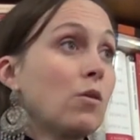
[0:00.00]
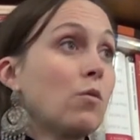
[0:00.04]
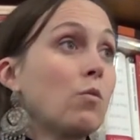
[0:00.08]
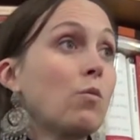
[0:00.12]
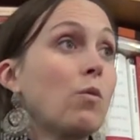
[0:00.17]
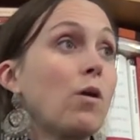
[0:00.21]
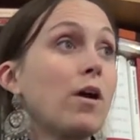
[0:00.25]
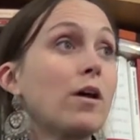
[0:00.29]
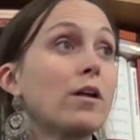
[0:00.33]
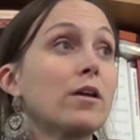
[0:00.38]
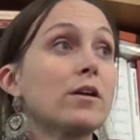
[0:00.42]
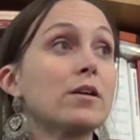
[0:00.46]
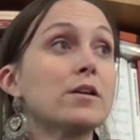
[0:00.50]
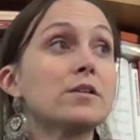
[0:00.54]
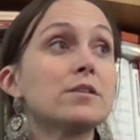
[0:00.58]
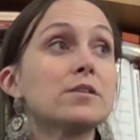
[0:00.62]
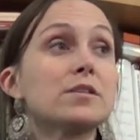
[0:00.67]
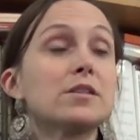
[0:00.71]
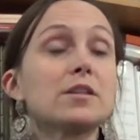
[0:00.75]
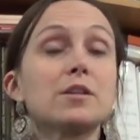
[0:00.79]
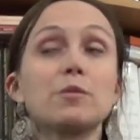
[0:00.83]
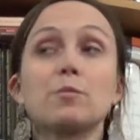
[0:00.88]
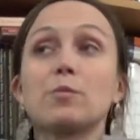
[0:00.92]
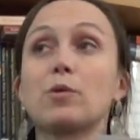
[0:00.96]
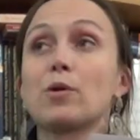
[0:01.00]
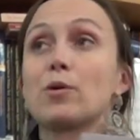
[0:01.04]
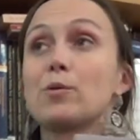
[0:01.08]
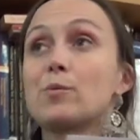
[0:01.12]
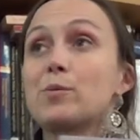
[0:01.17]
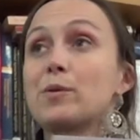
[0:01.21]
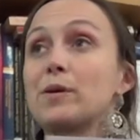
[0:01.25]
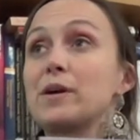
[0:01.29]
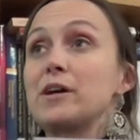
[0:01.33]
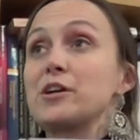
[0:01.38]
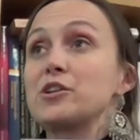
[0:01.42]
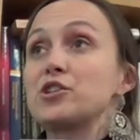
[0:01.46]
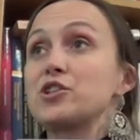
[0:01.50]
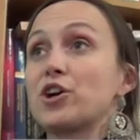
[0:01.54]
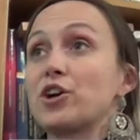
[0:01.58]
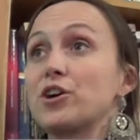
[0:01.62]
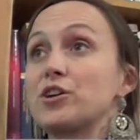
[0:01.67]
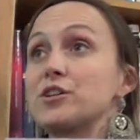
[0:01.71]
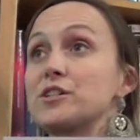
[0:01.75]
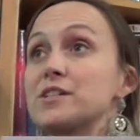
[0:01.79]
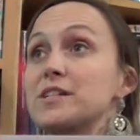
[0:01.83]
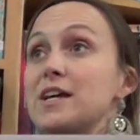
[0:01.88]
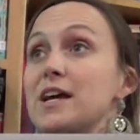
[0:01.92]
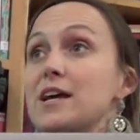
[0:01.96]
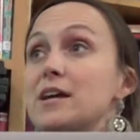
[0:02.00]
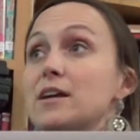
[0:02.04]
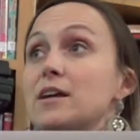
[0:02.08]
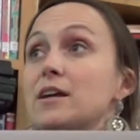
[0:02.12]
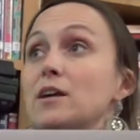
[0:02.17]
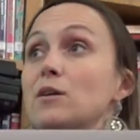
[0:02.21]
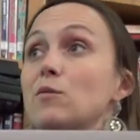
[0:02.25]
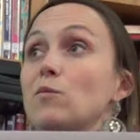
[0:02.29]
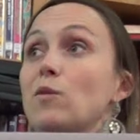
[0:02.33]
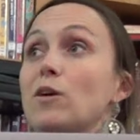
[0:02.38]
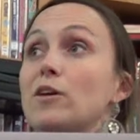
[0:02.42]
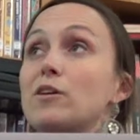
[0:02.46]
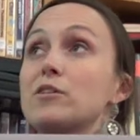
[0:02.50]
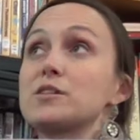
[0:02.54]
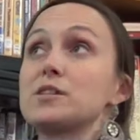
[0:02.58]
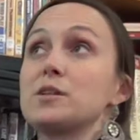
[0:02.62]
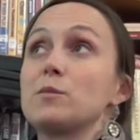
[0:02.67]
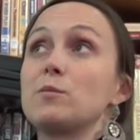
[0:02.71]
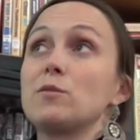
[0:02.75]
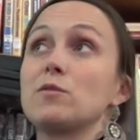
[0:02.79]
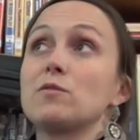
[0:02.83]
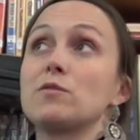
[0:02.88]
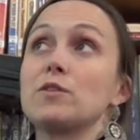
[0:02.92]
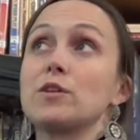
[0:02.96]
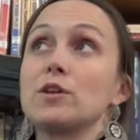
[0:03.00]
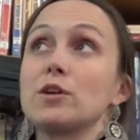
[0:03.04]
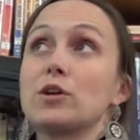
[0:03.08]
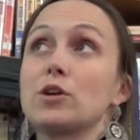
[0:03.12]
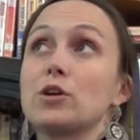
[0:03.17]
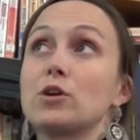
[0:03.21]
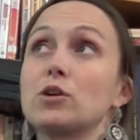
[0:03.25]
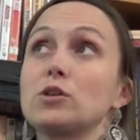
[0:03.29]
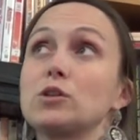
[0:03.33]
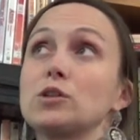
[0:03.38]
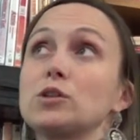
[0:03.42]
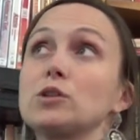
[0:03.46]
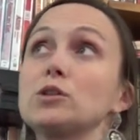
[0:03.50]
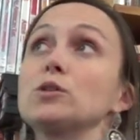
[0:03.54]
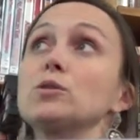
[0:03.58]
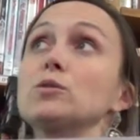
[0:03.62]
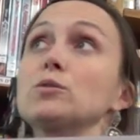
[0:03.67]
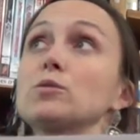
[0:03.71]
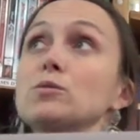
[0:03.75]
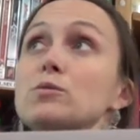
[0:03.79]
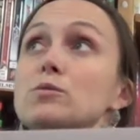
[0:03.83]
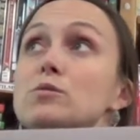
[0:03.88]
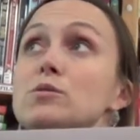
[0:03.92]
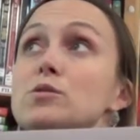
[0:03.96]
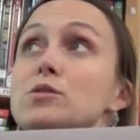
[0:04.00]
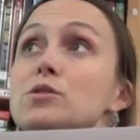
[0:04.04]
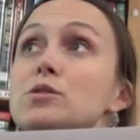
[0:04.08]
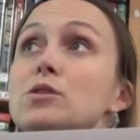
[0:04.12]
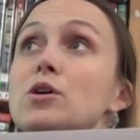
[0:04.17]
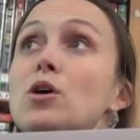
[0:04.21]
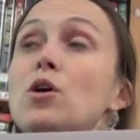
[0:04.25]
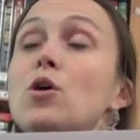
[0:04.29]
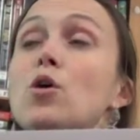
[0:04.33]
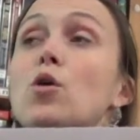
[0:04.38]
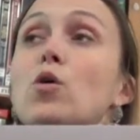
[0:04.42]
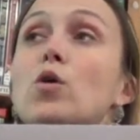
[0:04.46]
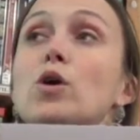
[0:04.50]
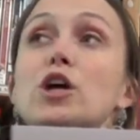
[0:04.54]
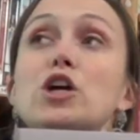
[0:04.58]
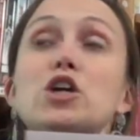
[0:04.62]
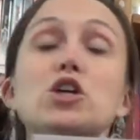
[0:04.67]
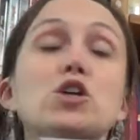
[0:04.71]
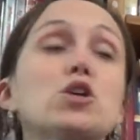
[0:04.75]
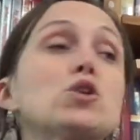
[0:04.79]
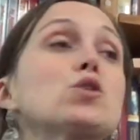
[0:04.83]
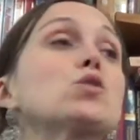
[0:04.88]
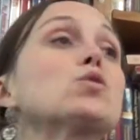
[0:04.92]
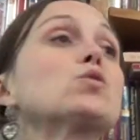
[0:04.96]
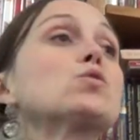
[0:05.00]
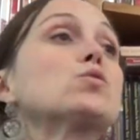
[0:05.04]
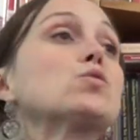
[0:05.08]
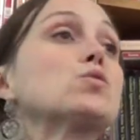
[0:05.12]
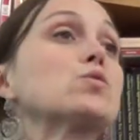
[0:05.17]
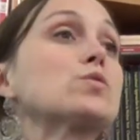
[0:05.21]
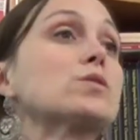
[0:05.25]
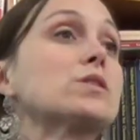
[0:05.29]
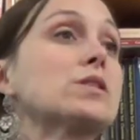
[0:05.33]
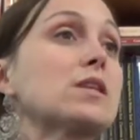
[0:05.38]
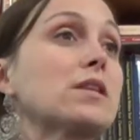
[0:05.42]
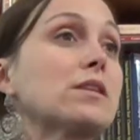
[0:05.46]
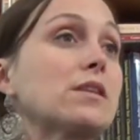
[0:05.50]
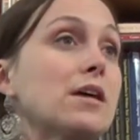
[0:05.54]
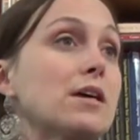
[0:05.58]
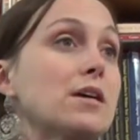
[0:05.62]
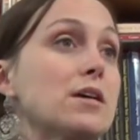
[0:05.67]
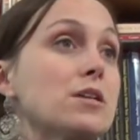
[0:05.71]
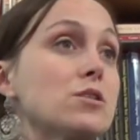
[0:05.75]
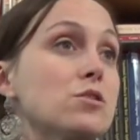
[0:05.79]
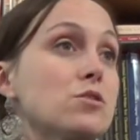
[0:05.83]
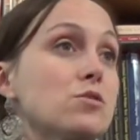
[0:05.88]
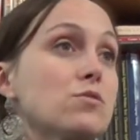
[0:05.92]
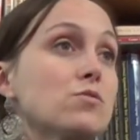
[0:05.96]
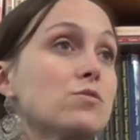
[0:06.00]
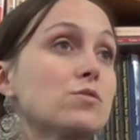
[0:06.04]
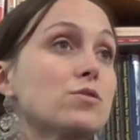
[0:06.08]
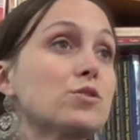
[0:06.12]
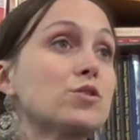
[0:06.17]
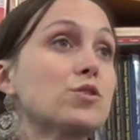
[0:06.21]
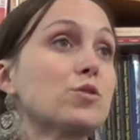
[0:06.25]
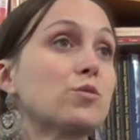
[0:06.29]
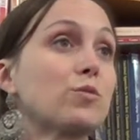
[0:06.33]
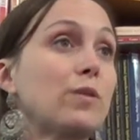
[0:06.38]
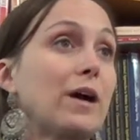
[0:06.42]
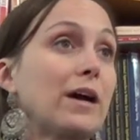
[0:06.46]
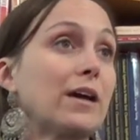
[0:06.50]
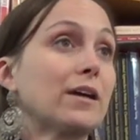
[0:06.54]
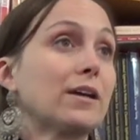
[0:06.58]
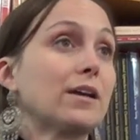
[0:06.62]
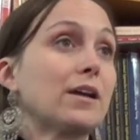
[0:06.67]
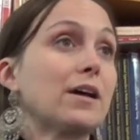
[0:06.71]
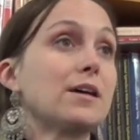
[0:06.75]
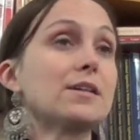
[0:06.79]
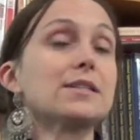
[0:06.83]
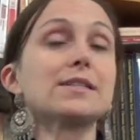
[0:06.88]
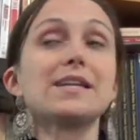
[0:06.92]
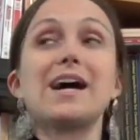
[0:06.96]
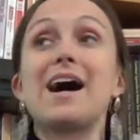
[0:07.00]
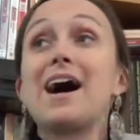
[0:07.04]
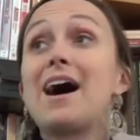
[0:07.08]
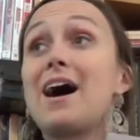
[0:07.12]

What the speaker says: what is the appropriate turn taking, what are some of the clues or cues that they can use to recognize,